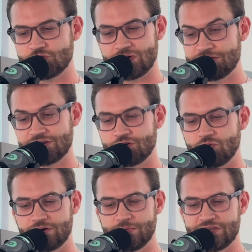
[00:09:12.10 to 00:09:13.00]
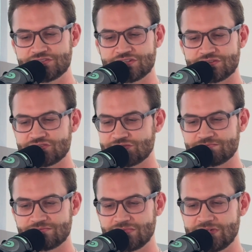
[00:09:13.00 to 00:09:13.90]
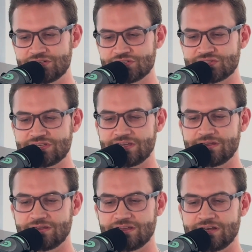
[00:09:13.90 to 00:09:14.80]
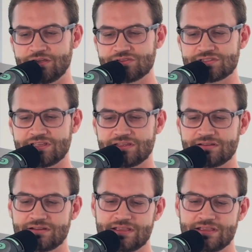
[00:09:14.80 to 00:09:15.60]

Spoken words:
I think Coinbase just announced that